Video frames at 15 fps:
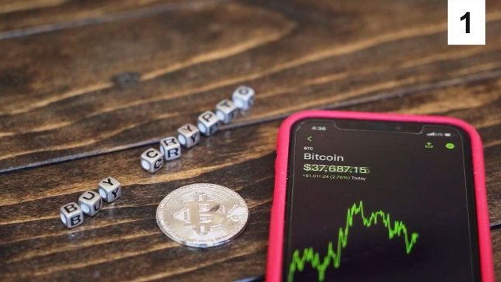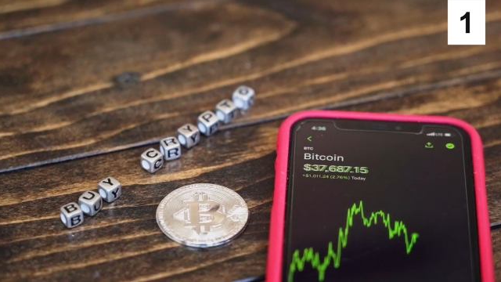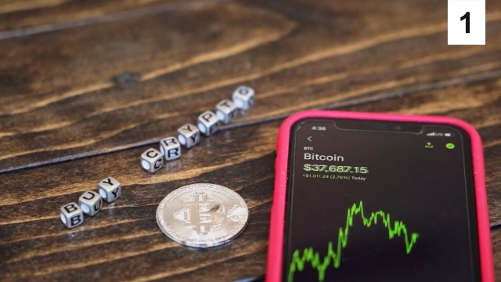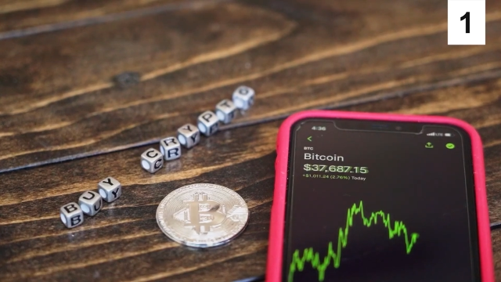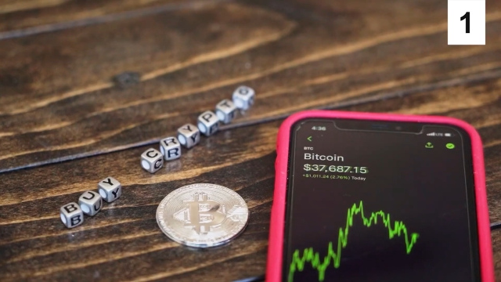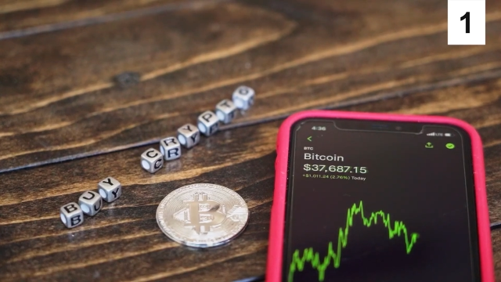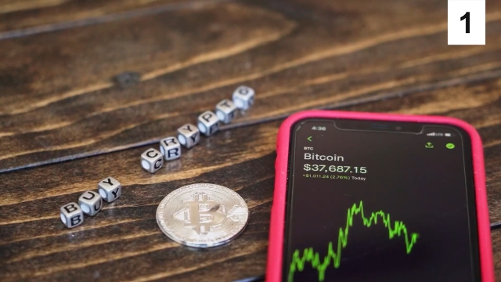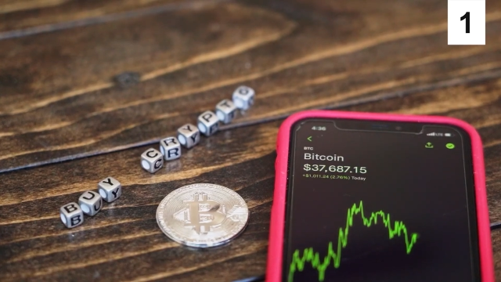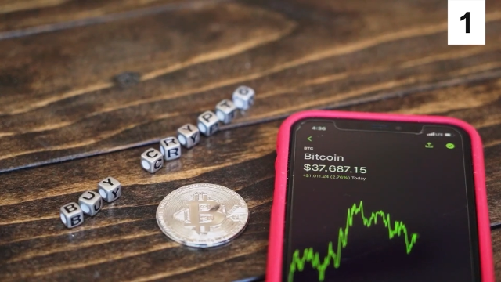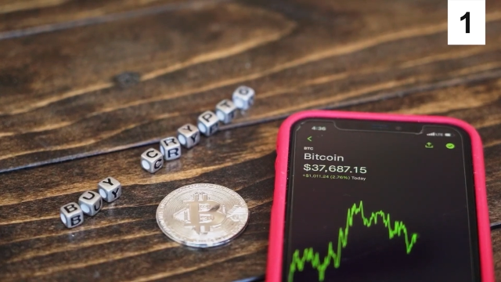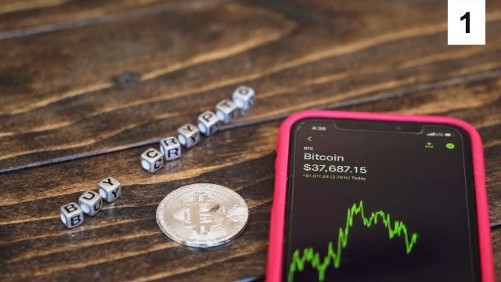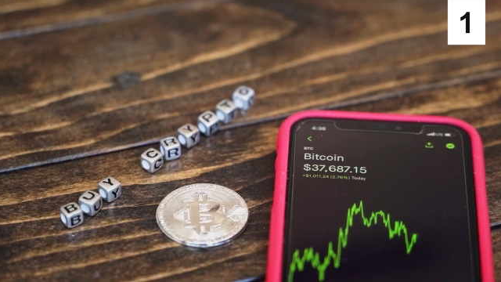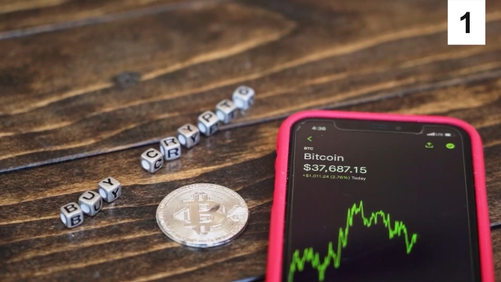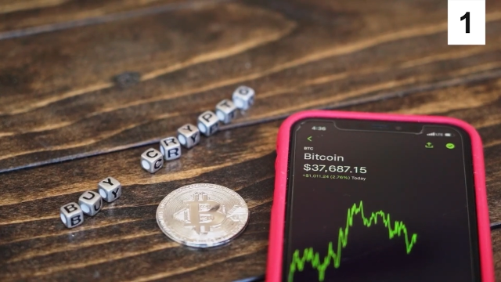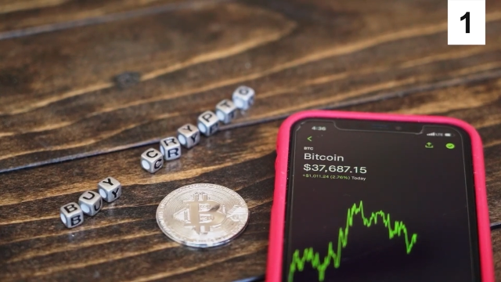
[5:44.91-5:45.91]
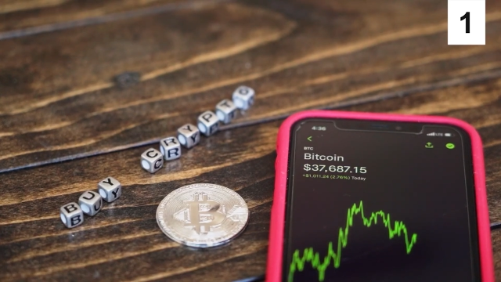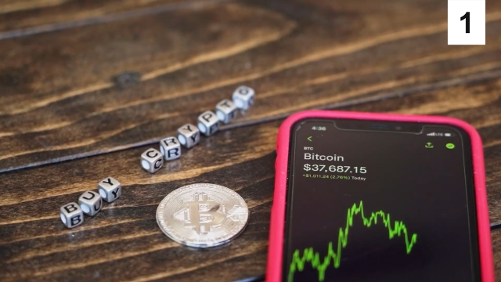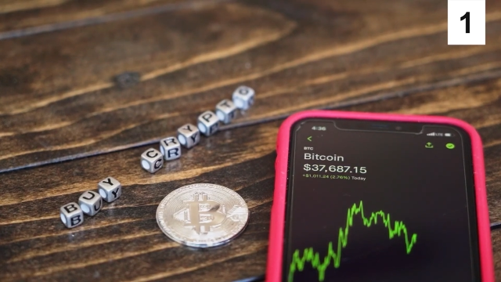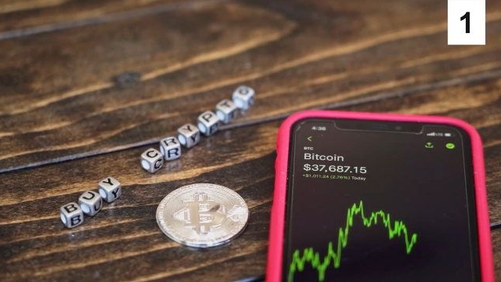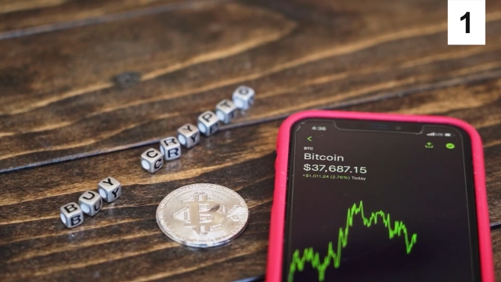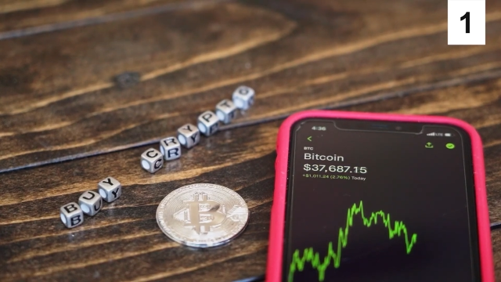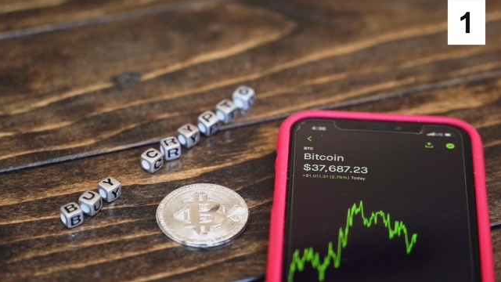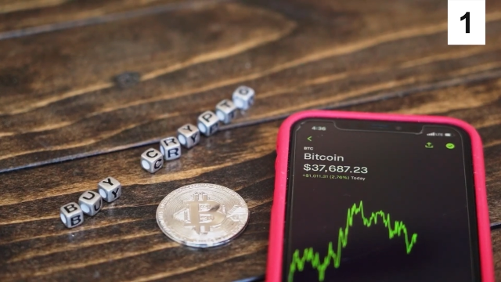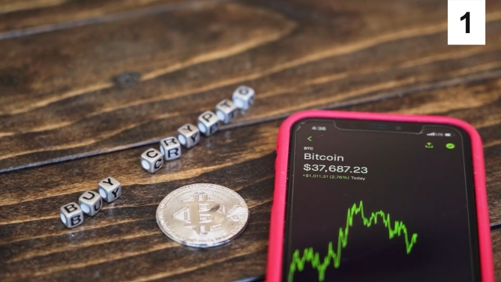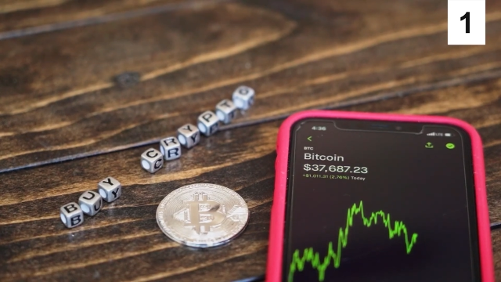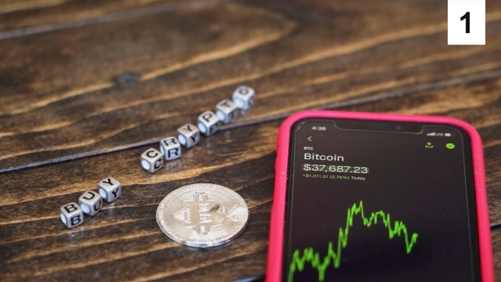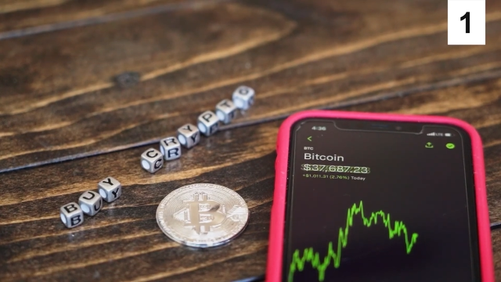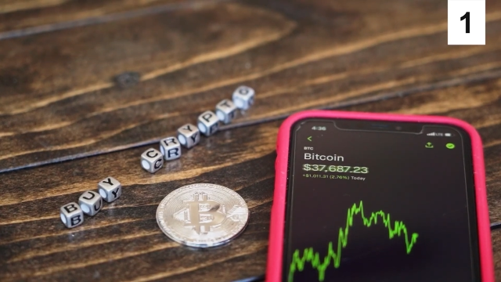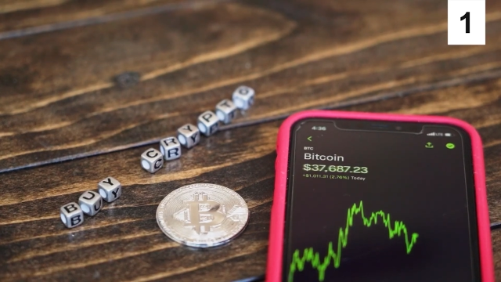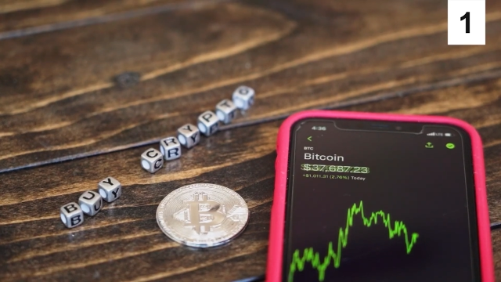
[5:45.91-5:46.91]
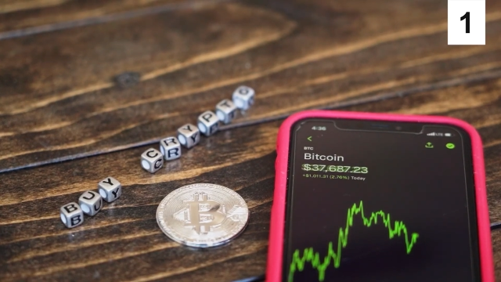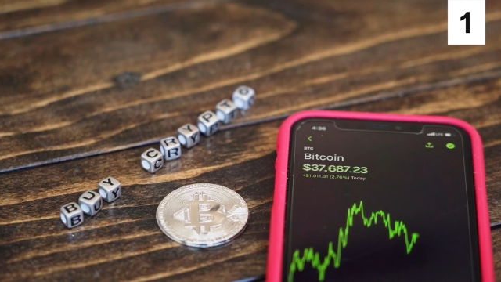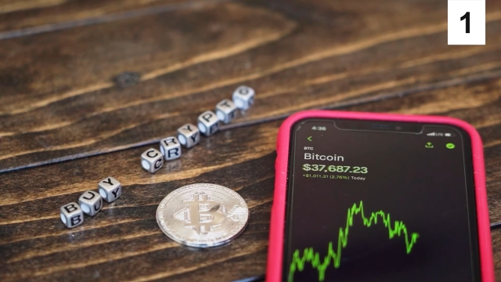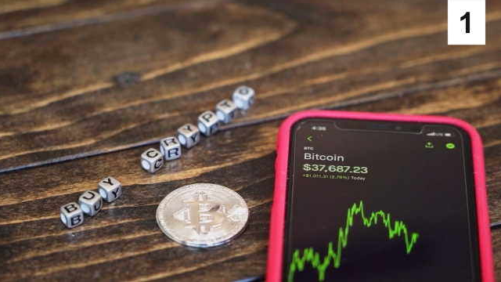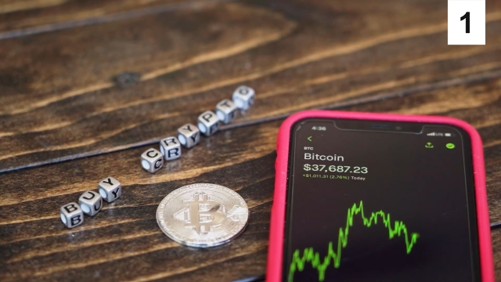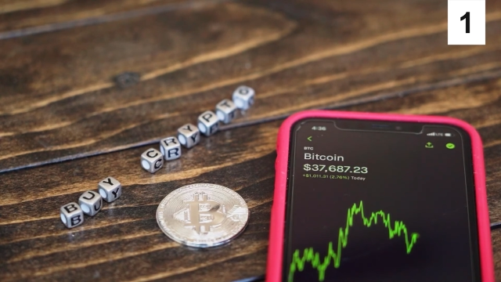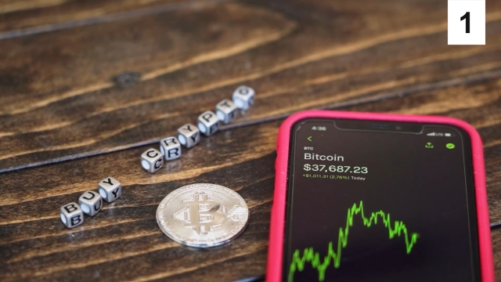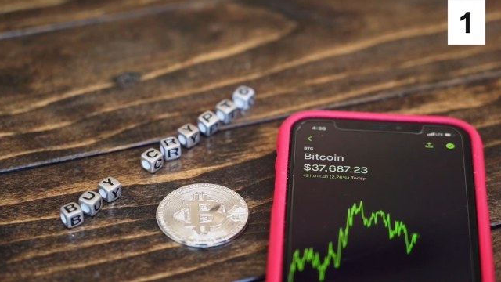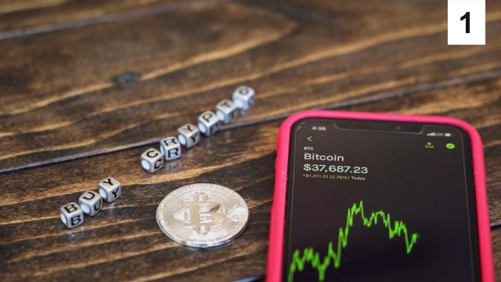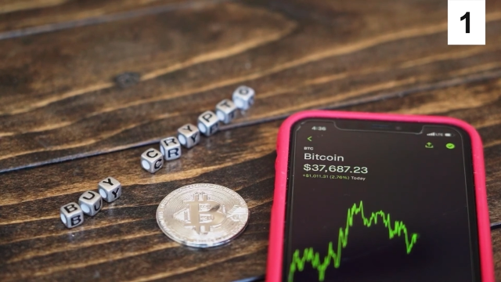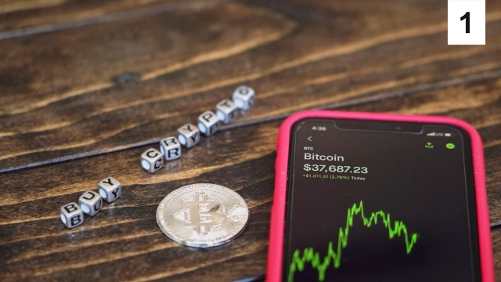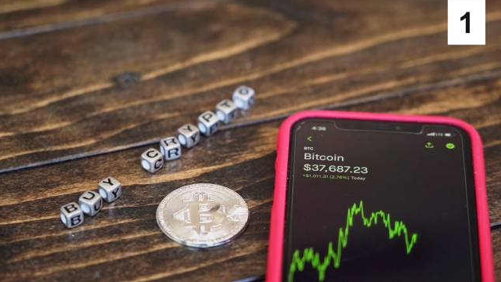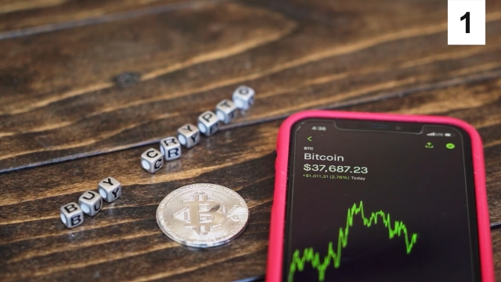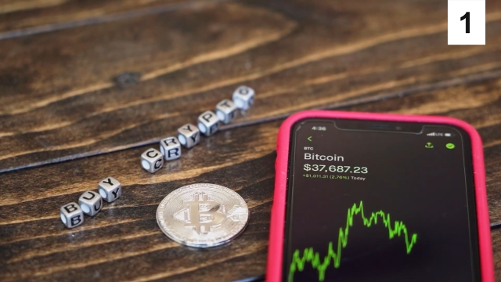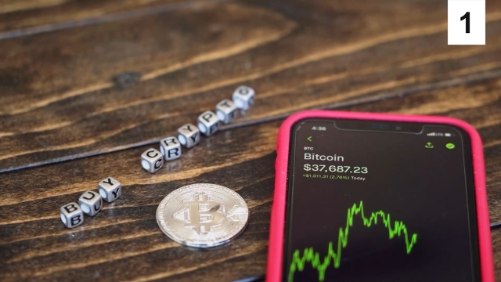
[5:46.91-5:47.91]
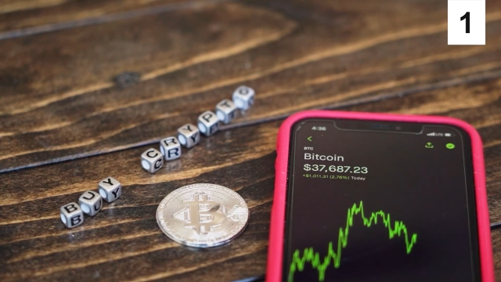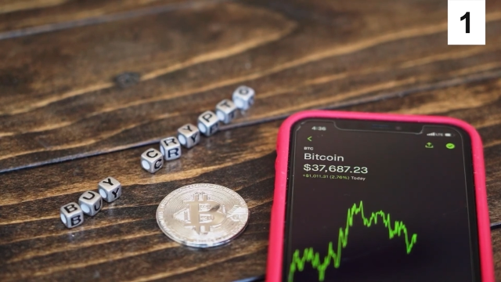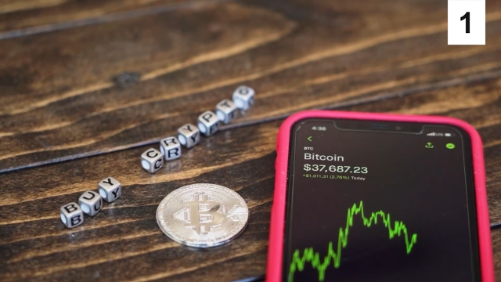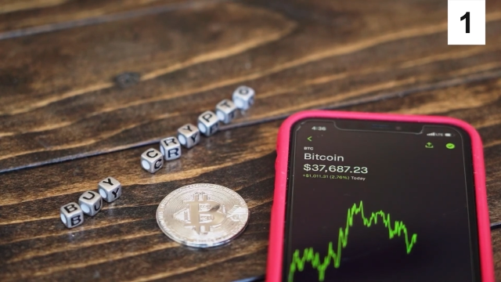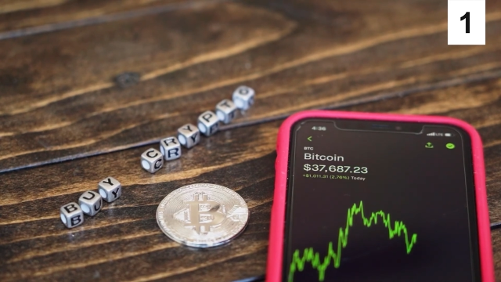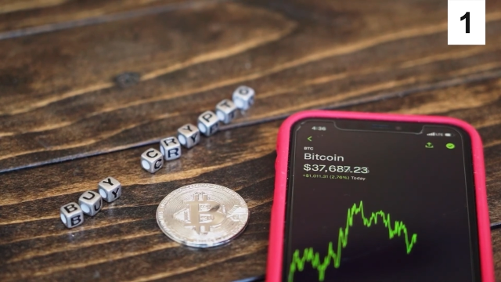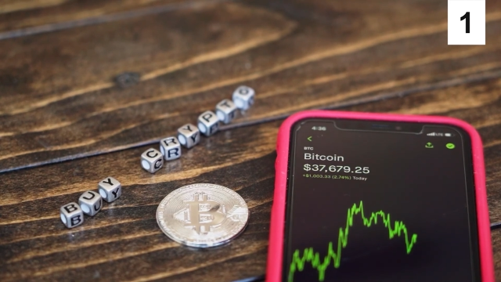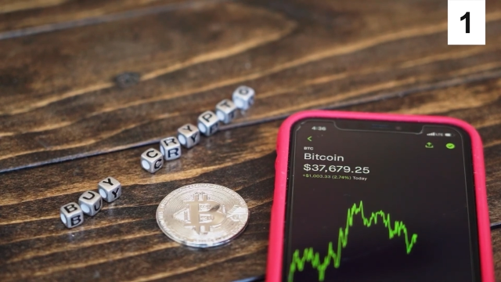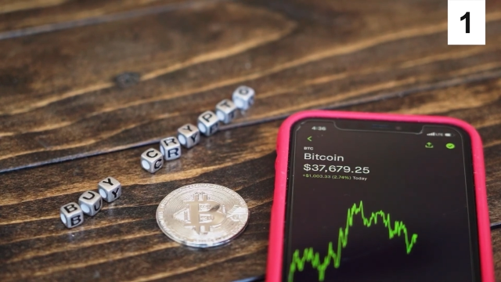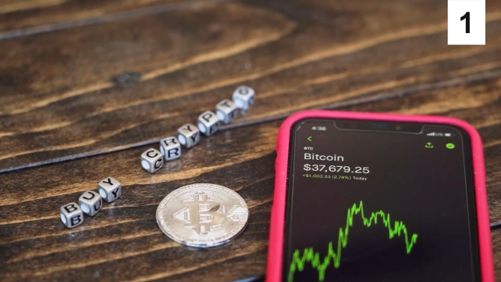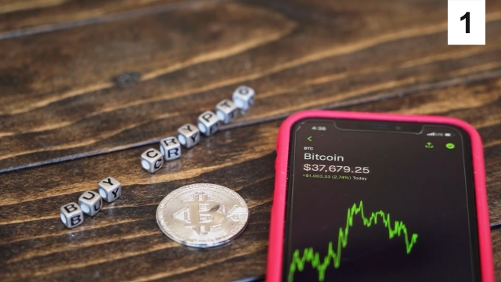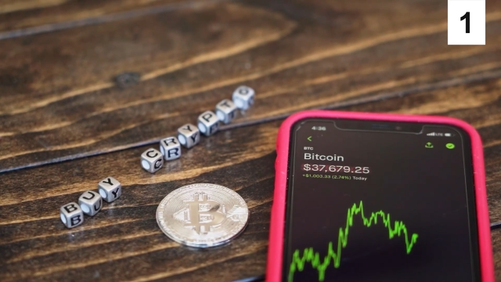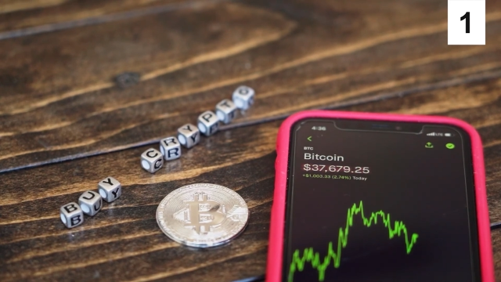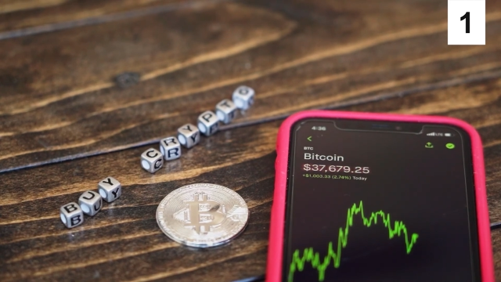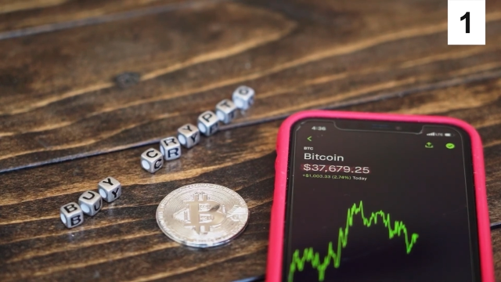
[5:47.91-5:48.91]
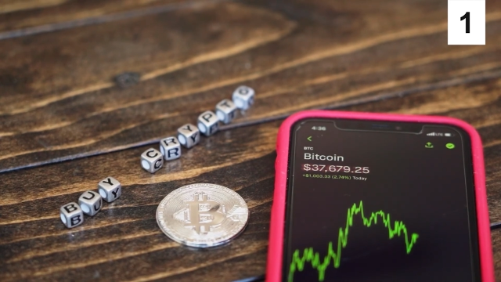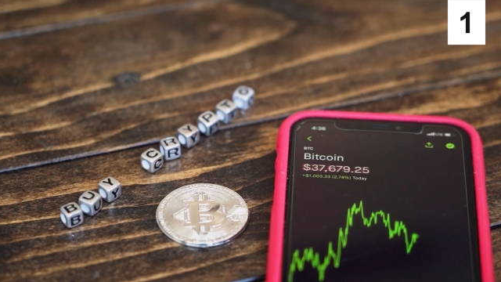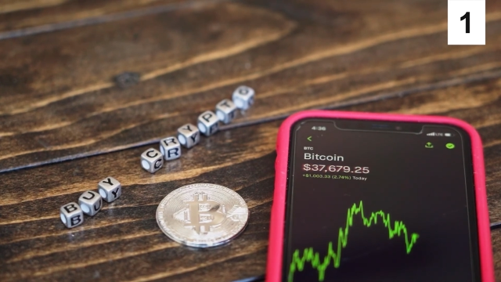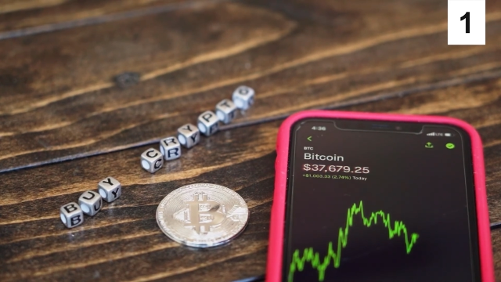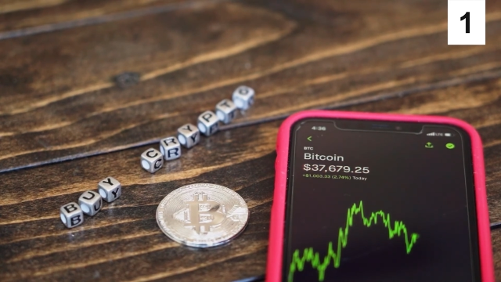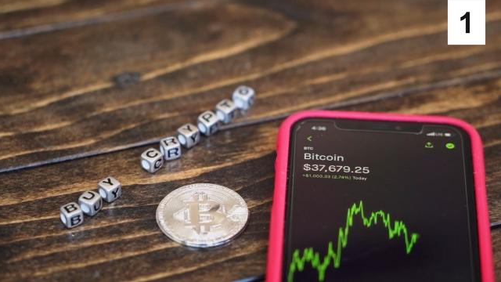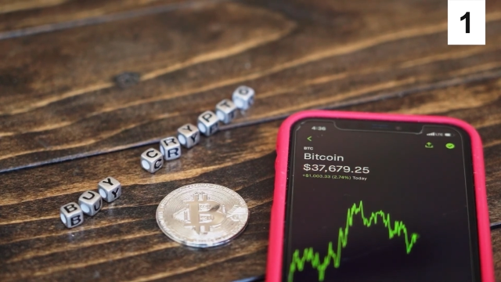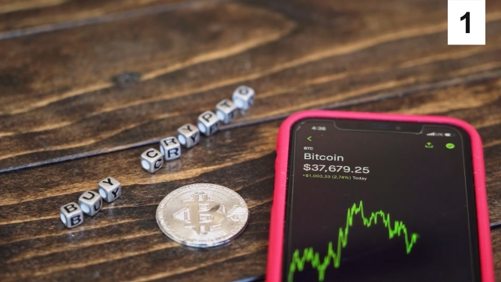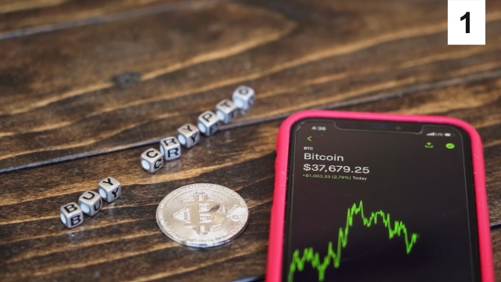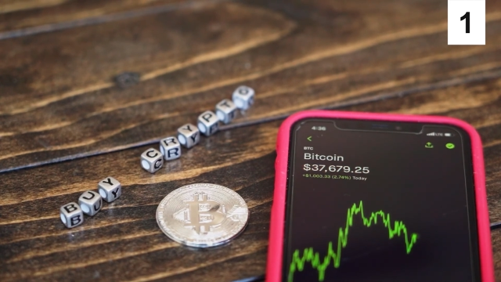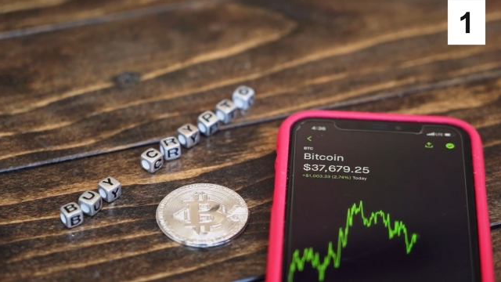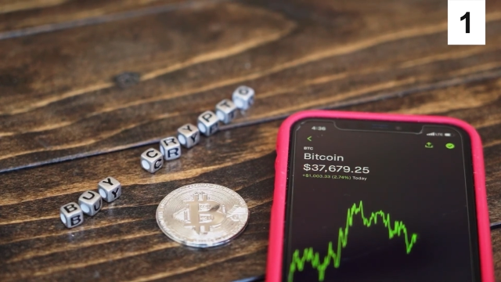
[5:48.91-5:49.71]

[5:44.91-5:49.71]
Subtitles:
(no speaker visible)